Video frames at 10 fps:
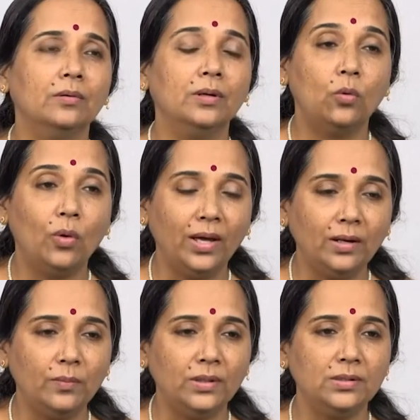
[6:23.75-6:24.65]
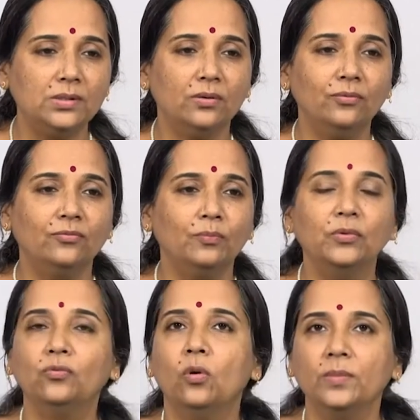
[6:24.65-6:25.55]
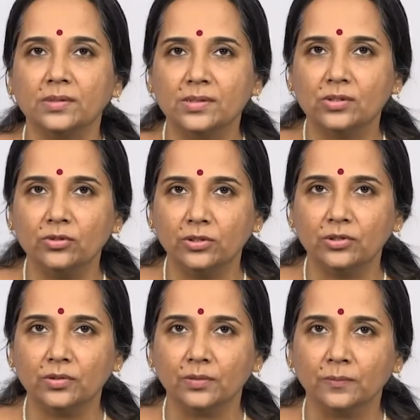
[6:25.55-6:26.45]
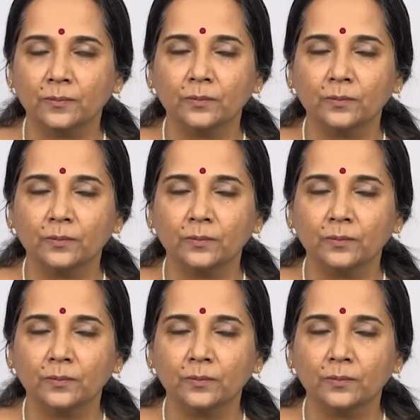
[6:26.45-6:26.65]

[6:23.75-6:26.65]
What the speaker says: requirements of performance tradition.